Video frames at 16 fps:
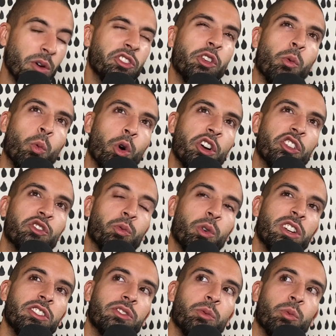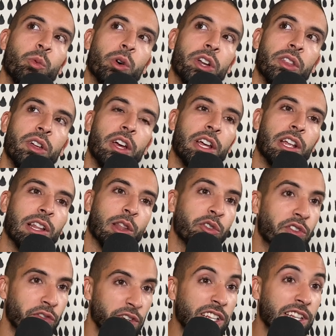the worst? What is the, one of the
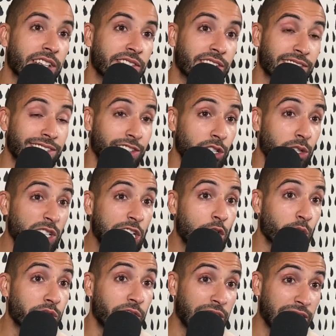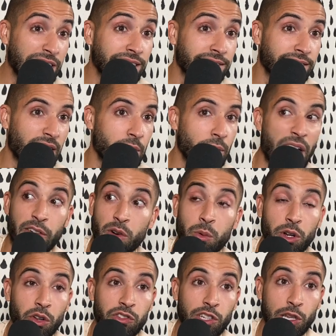Los Feliz? Because it's literally Los Feliz, and Yeah. everyone
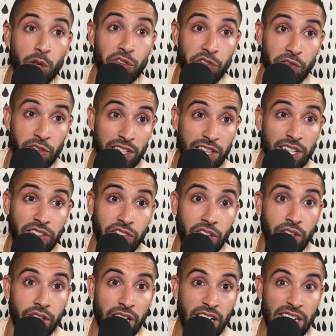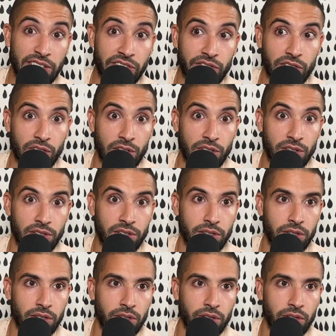goes Los Feliz, and it's
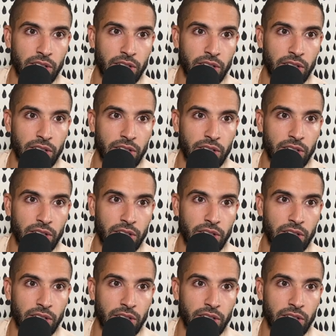like